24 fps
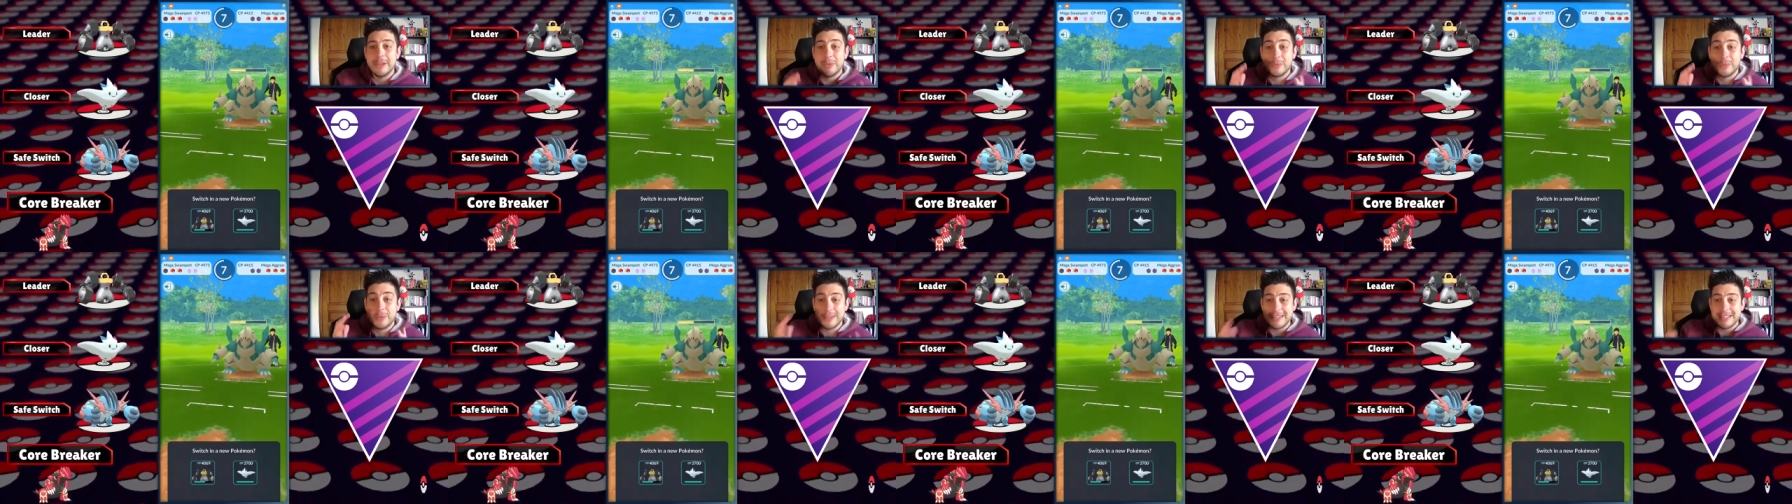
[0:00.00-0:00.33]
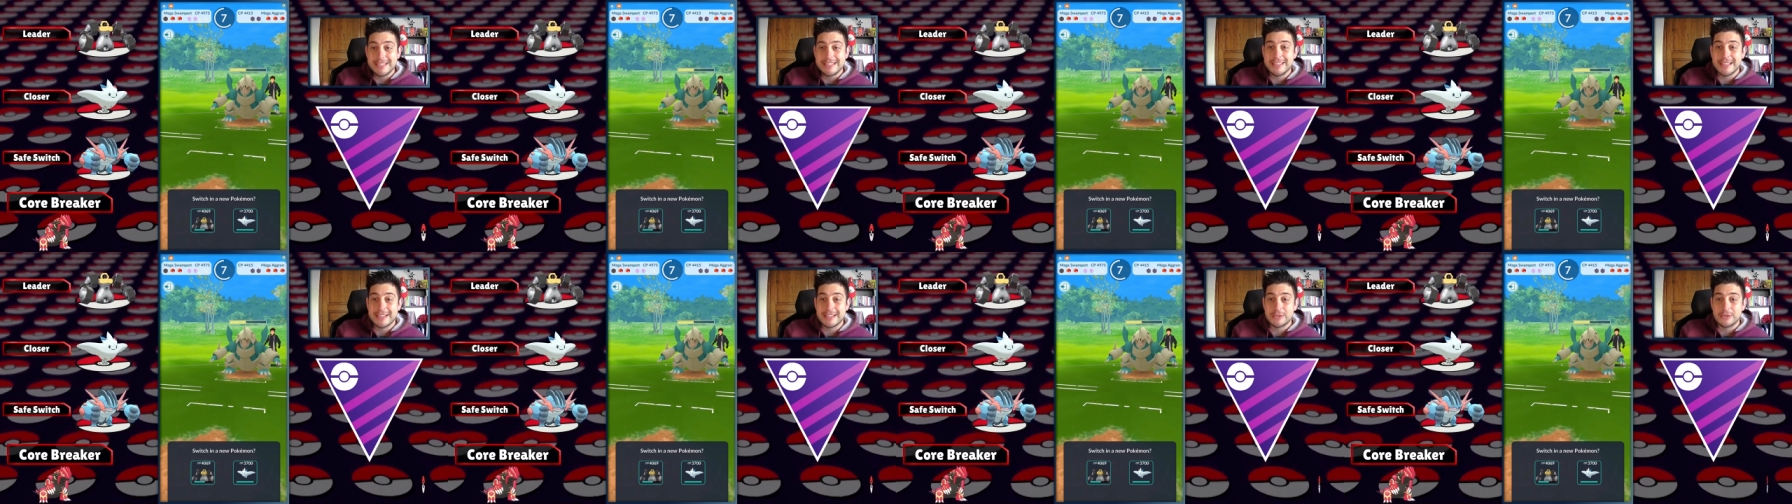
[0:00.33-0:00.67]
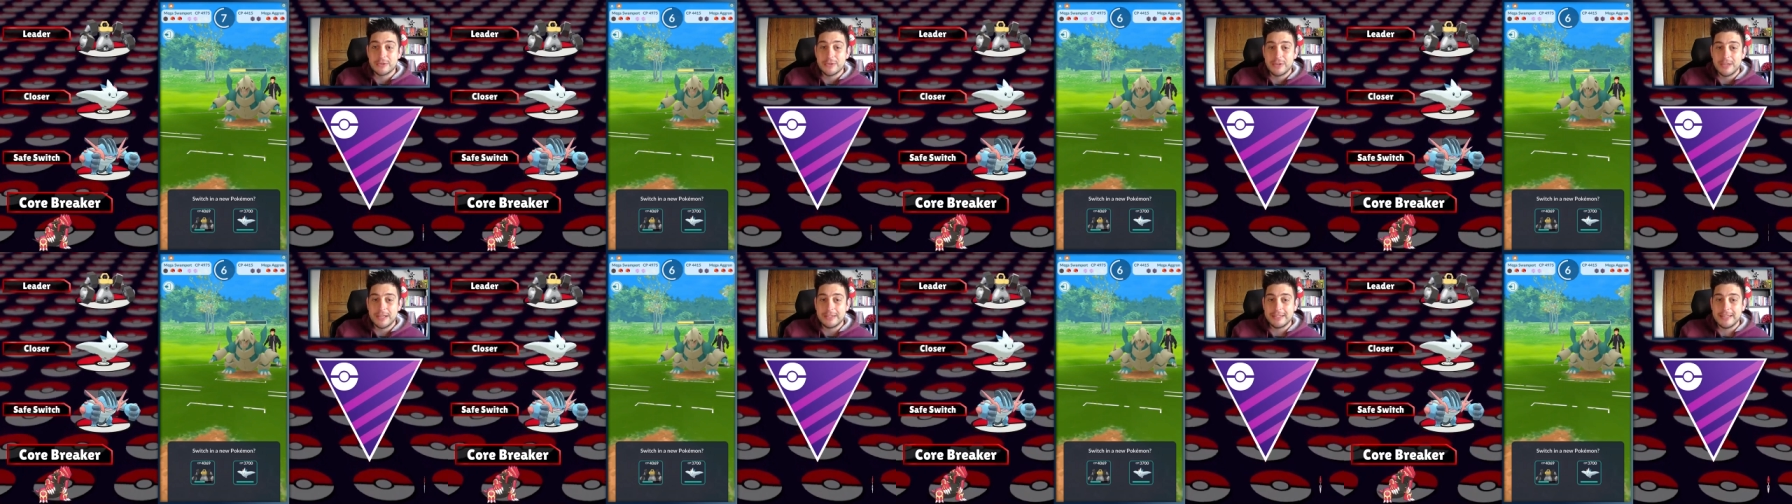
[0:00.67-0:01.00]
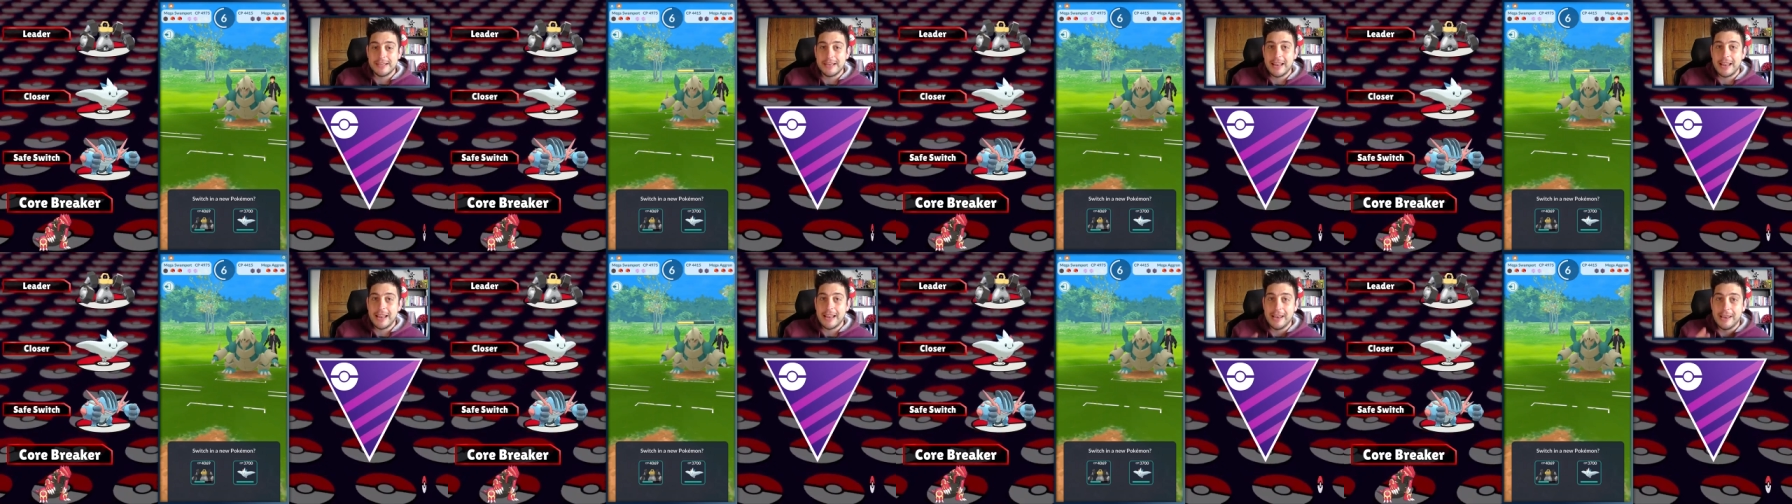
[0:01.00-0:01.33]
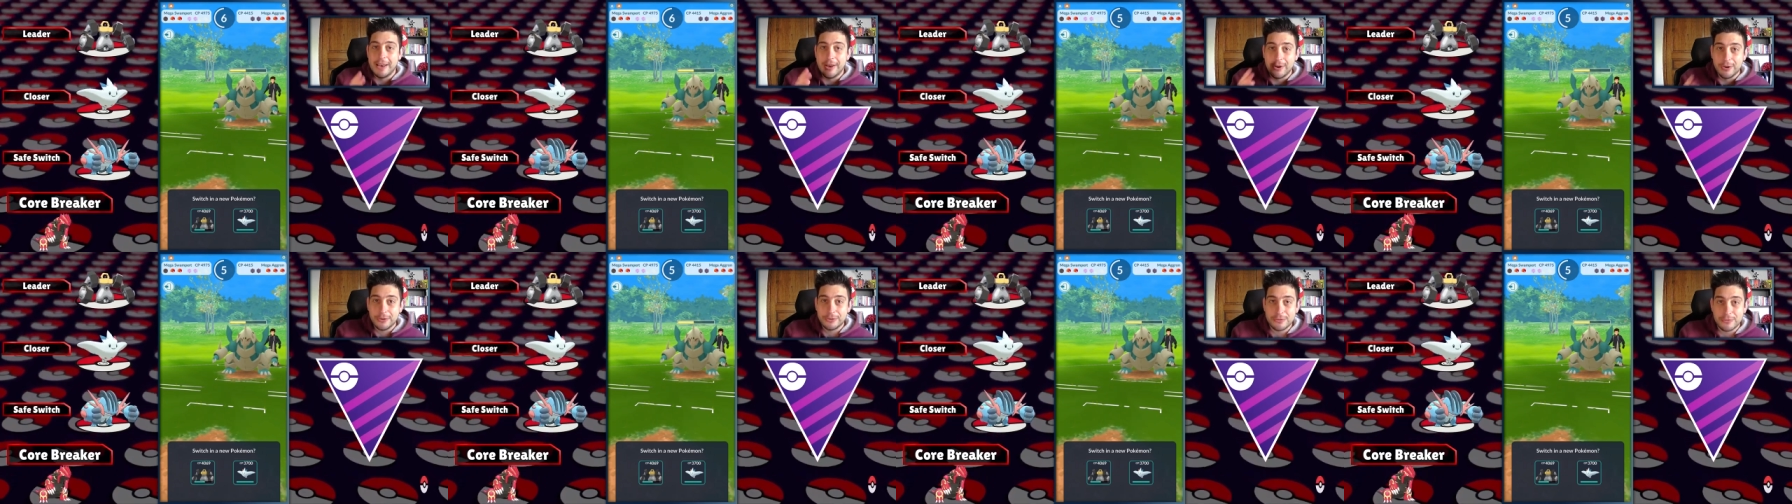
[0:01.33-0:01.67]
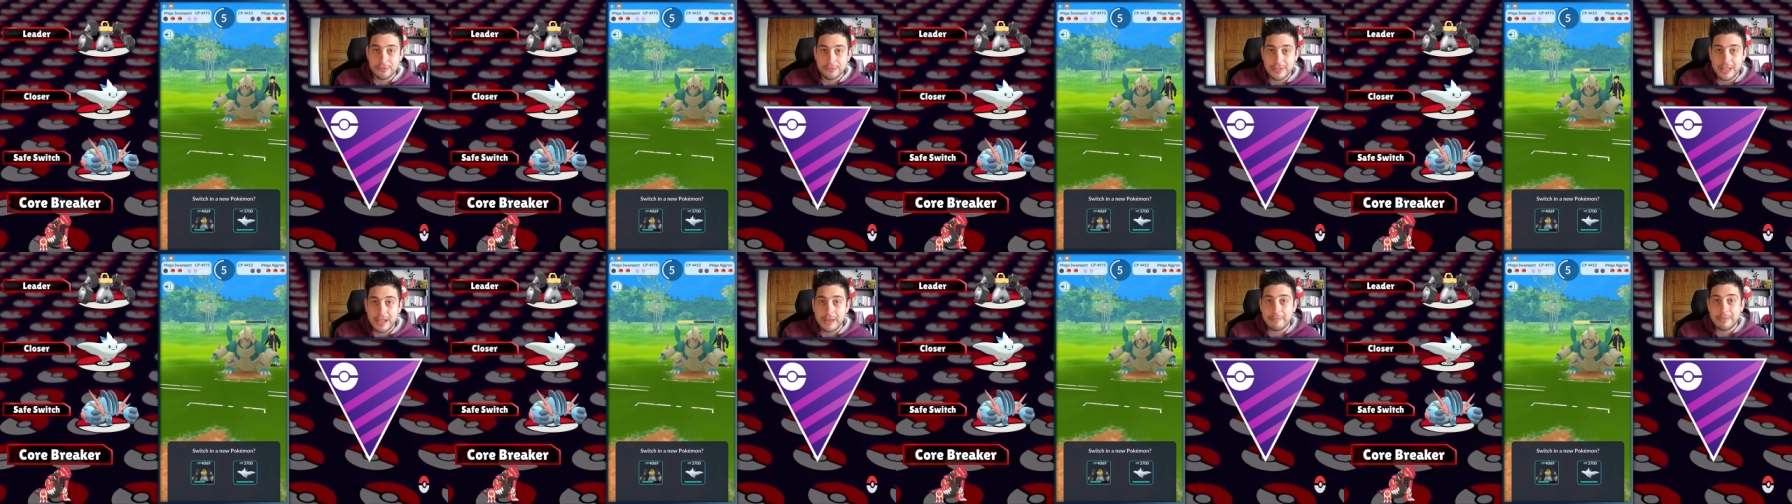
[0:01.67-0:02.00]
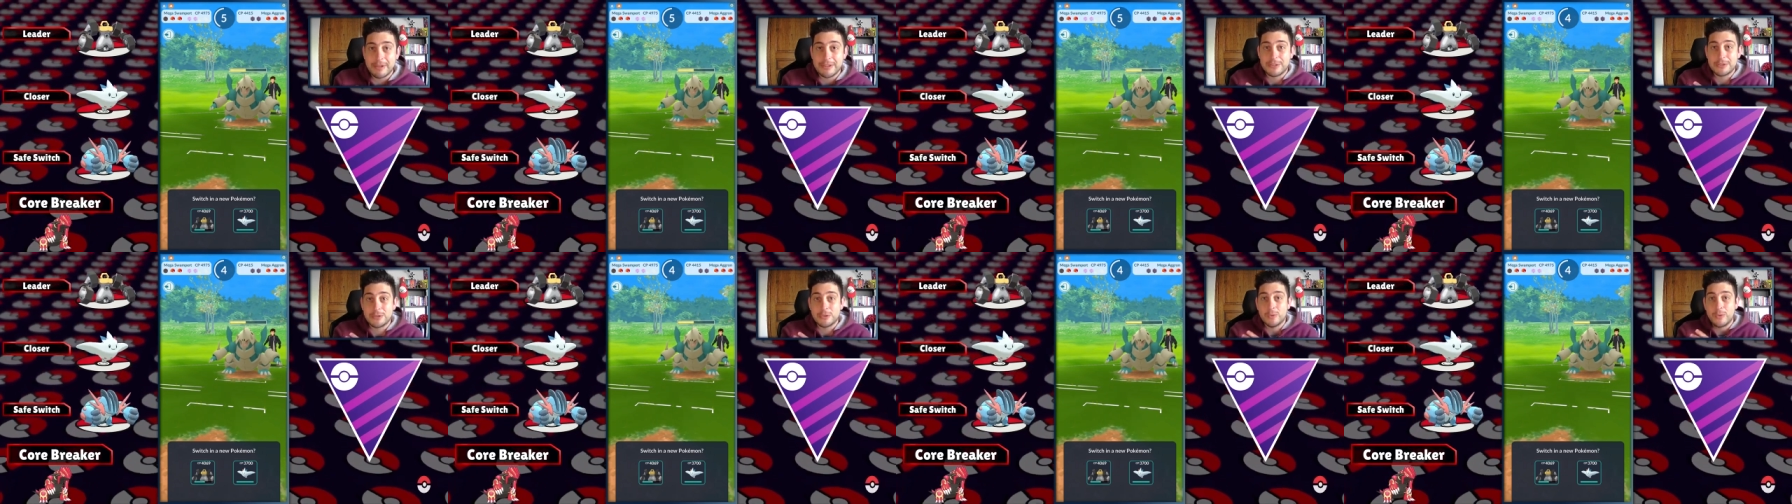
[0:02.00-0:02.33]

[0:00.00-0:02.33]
which is just gonna deal a lot of damage